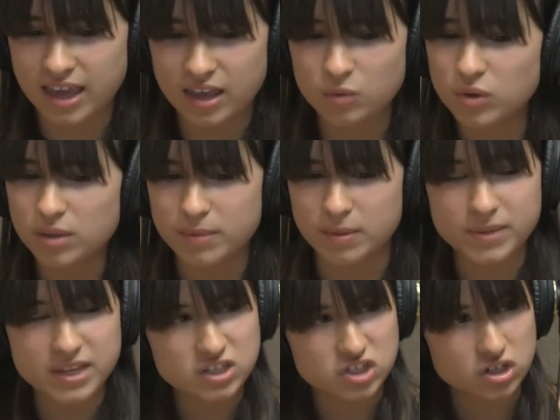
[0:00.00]
can't really be
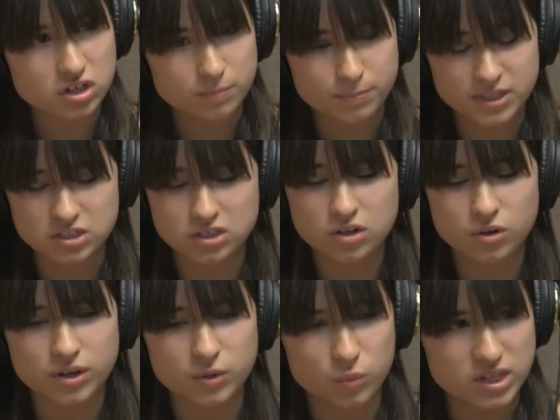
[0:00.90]

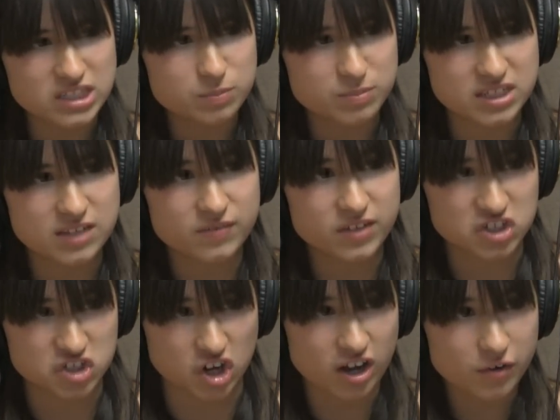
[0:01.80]
pigeonholed in one
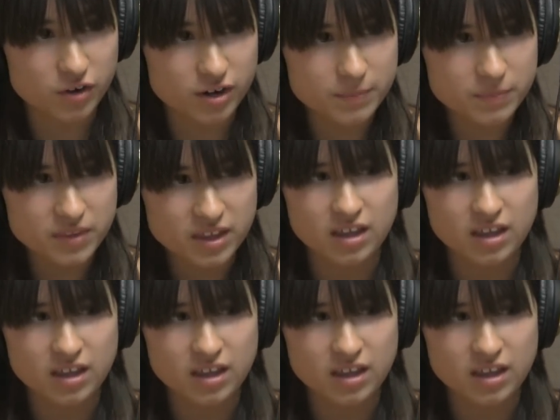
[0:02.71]
specific genre.